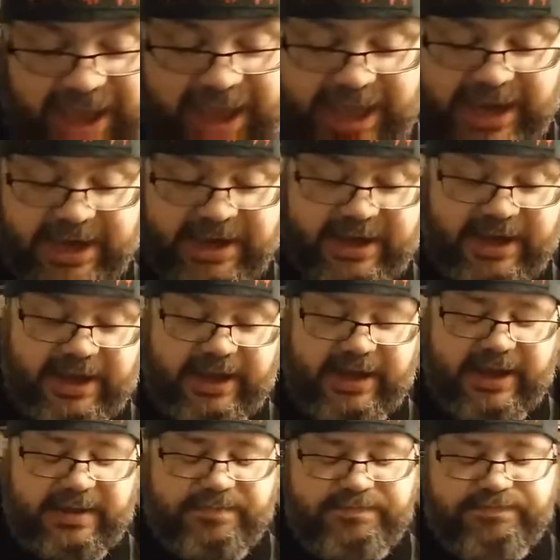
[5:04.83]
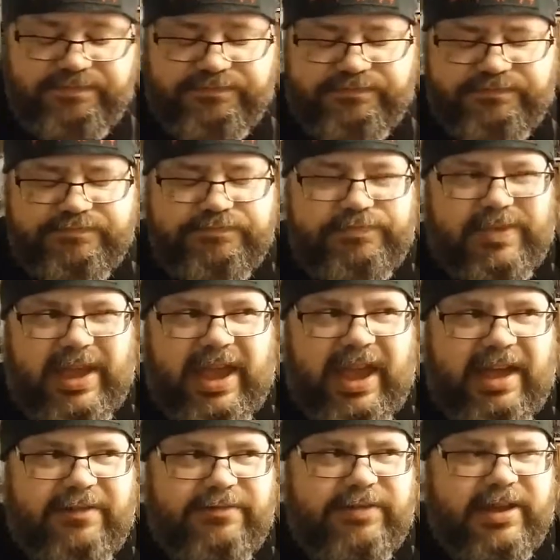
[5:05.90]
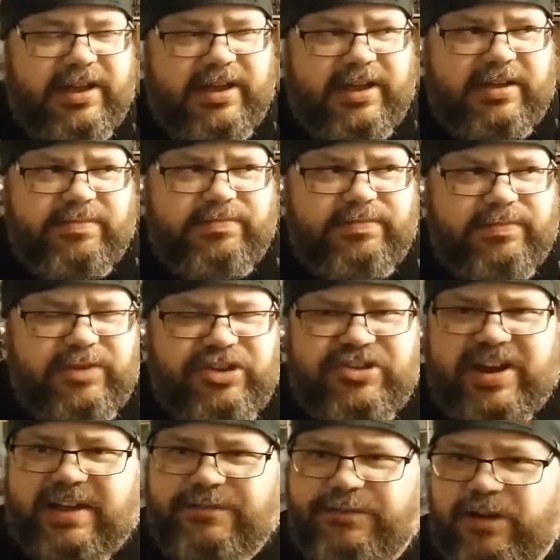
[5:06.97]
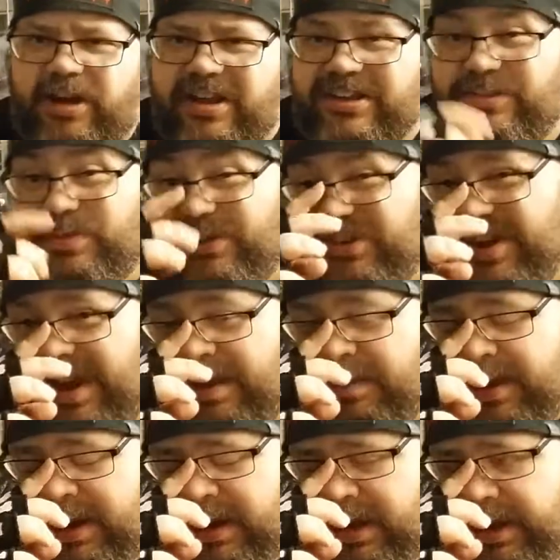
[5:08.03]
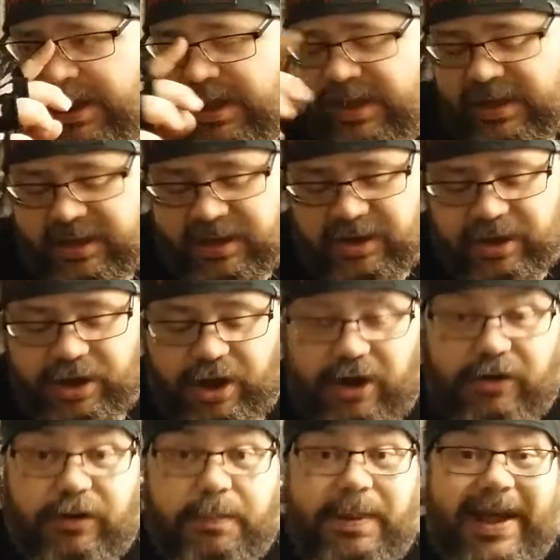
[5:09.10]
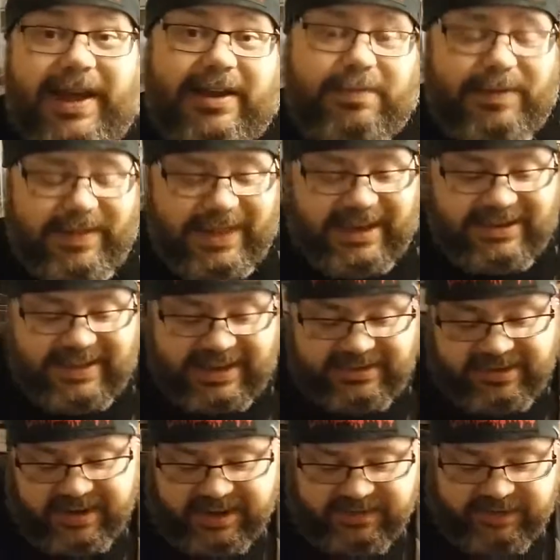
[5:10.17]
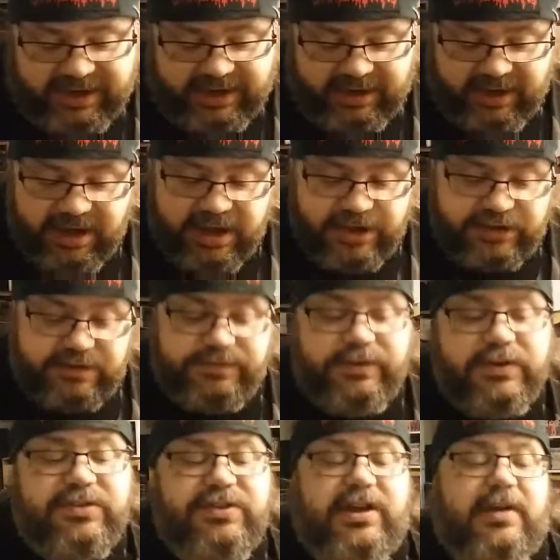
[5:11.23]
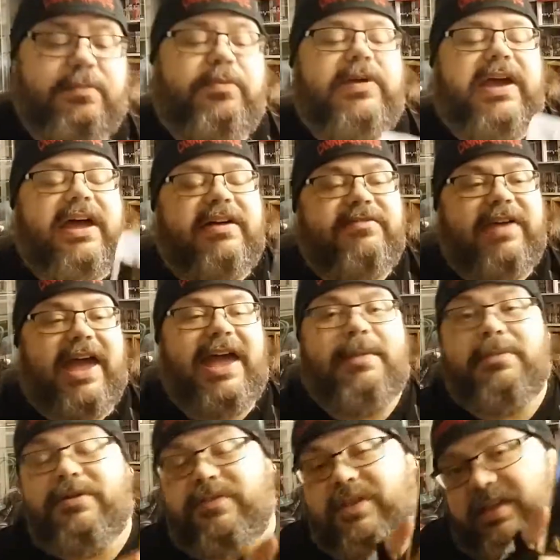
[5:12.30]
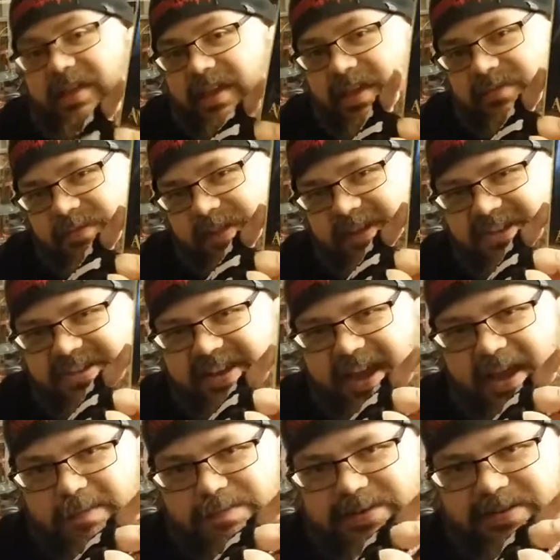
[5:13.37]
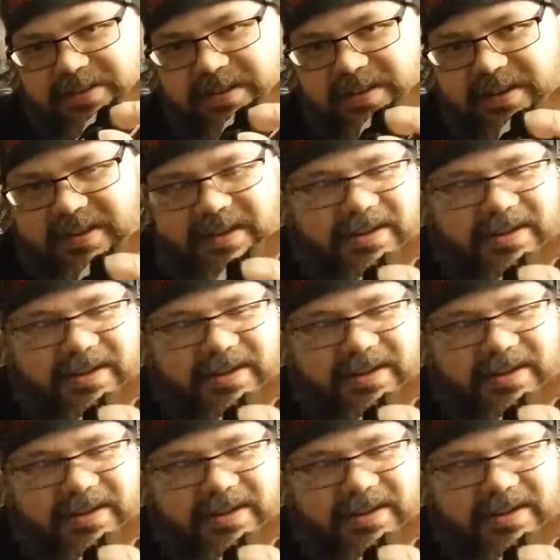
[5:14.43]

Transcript: And I have Jack Frost, which came in horror pack, but that's kind of it. So first up, we have Amityville: The Evil Escapes.